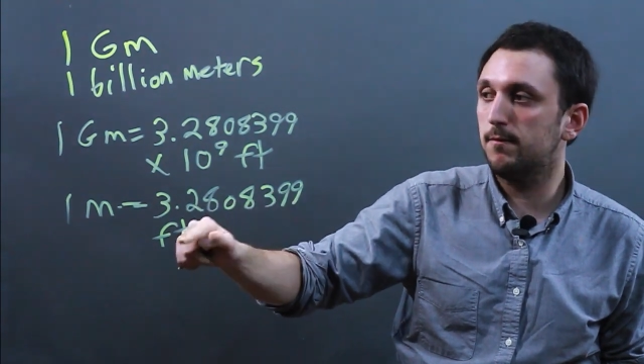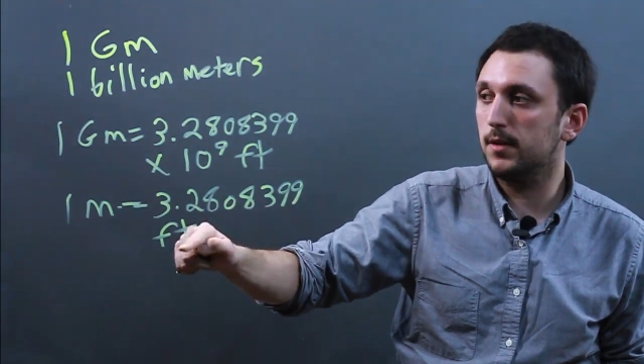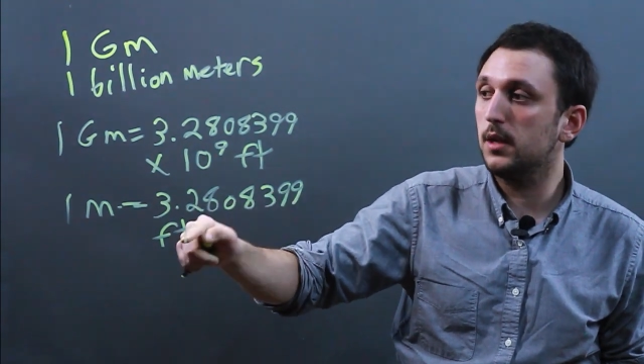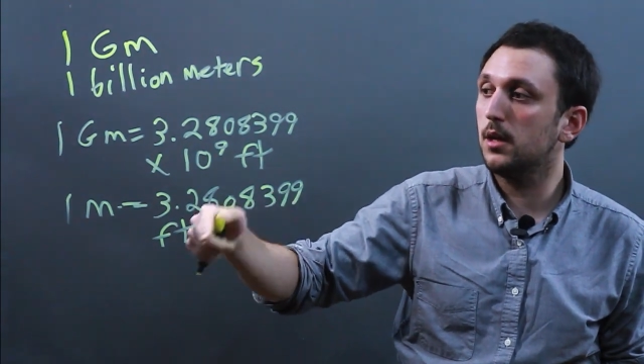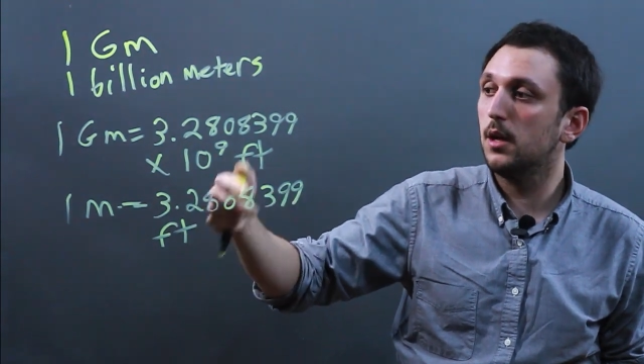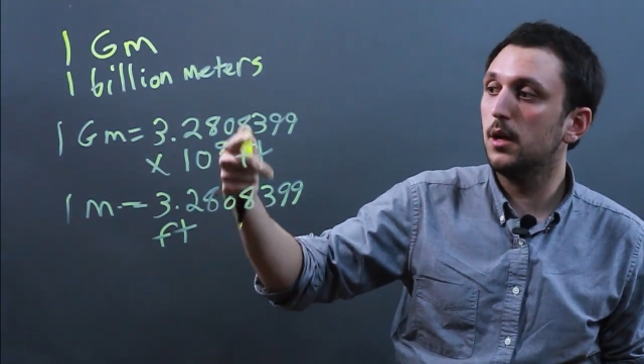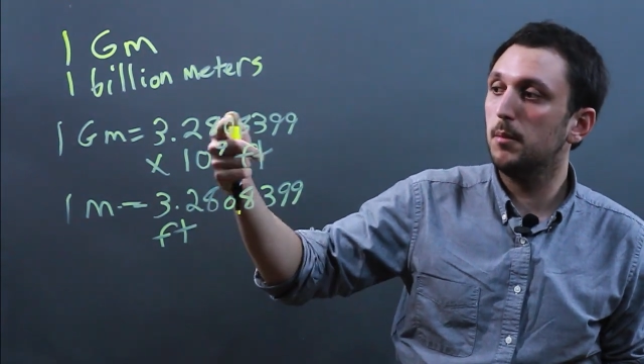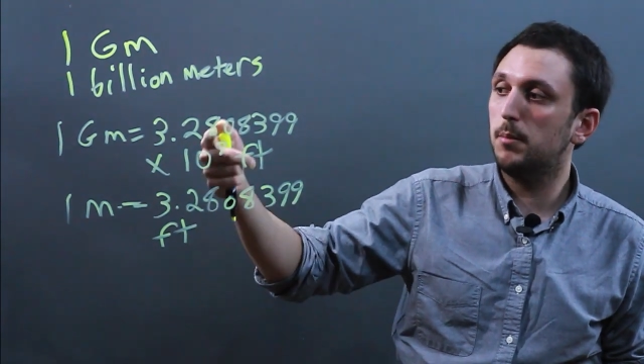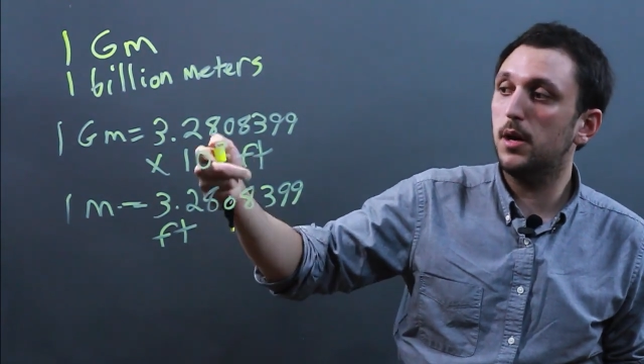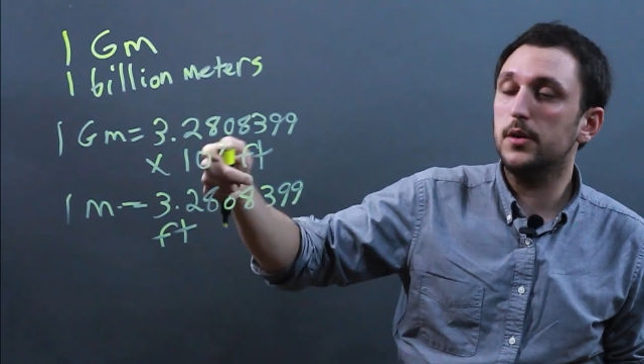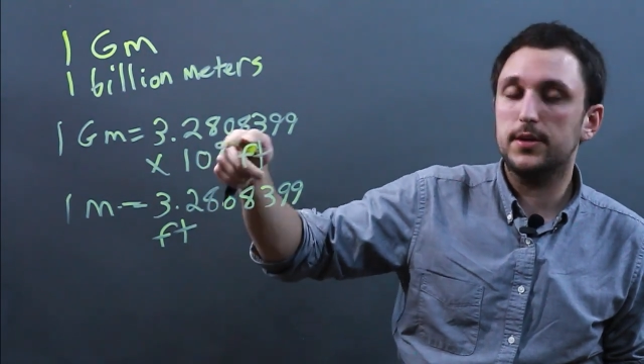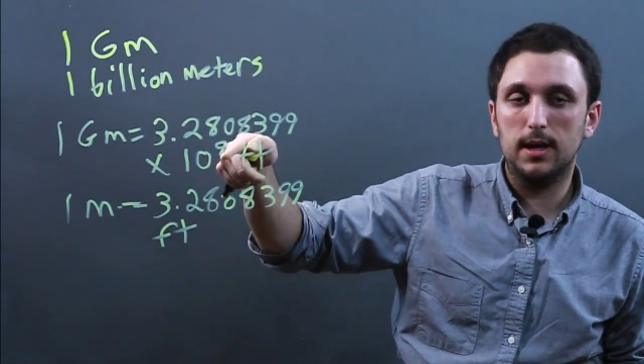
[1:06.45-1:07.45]
feet,
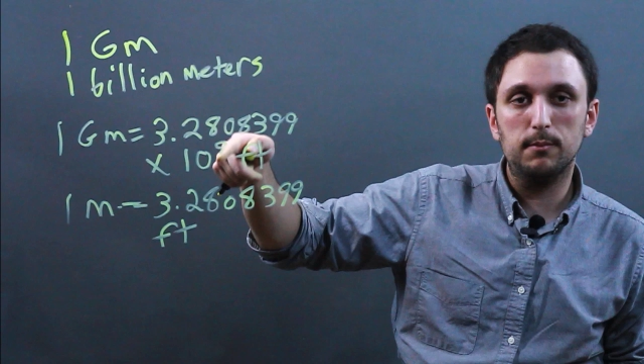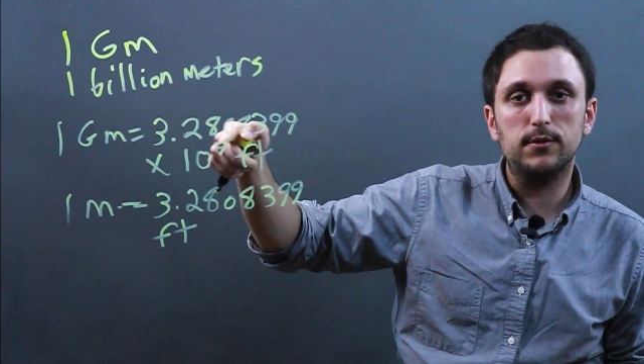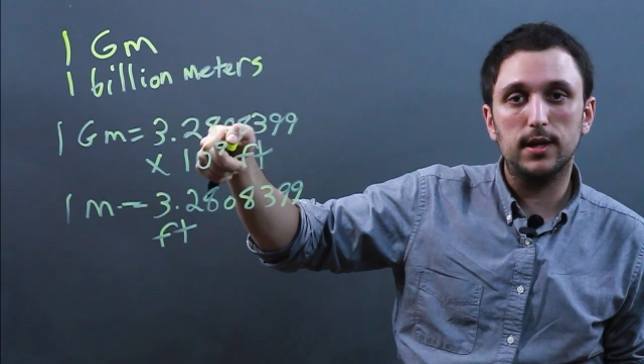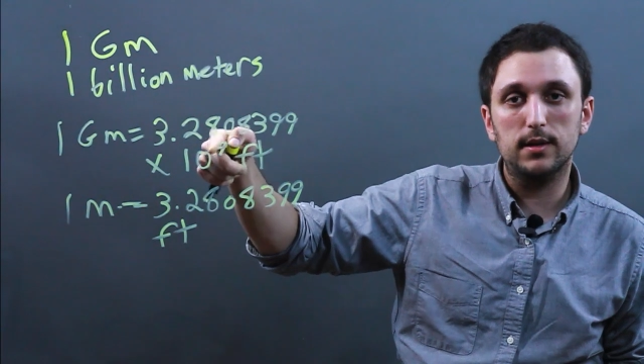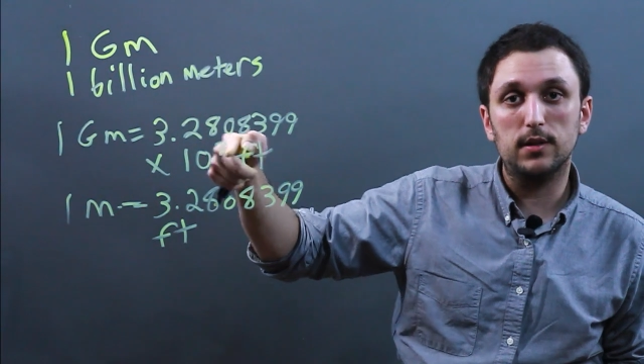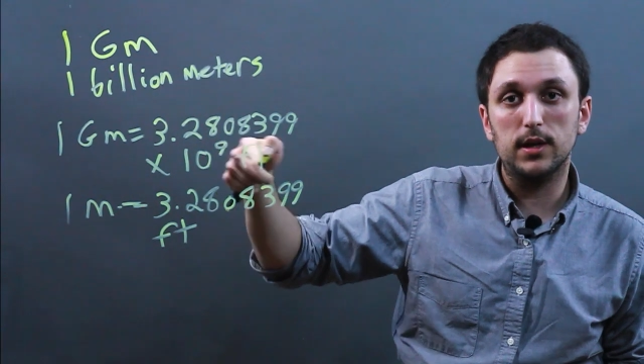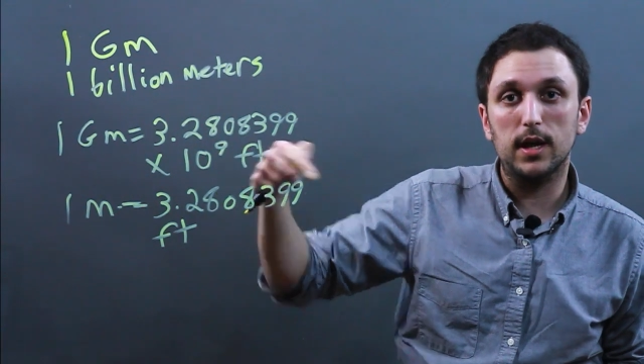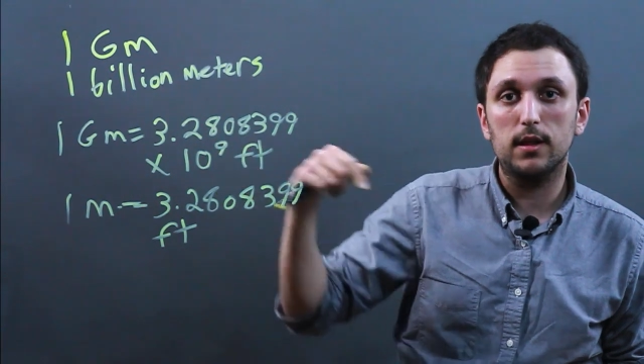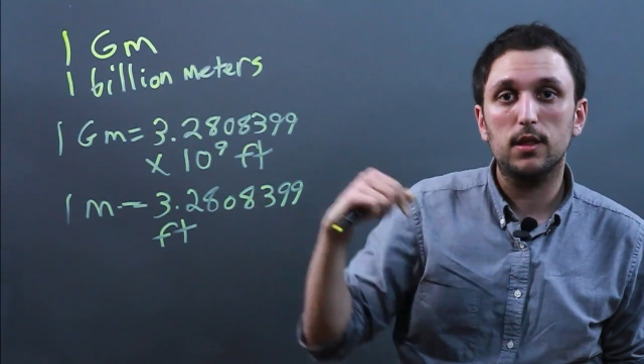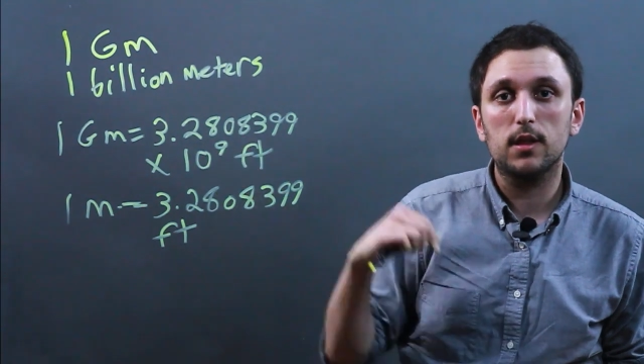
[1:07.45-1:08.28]
but times 10⁹.